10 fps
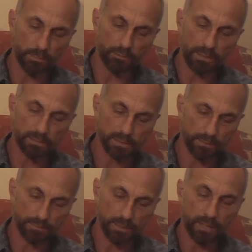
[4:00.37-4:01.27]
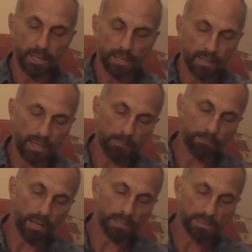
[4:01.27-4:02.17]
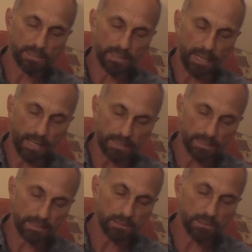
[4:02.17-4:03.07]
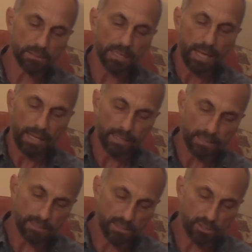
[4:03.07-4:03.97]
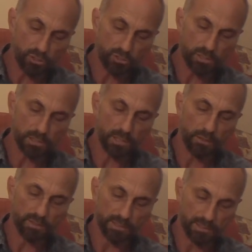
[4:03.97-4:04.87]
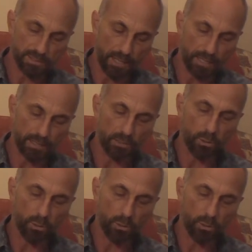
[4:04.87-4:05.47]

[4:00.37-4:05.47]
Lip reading: up around something that embodies the ideals and institutions of a society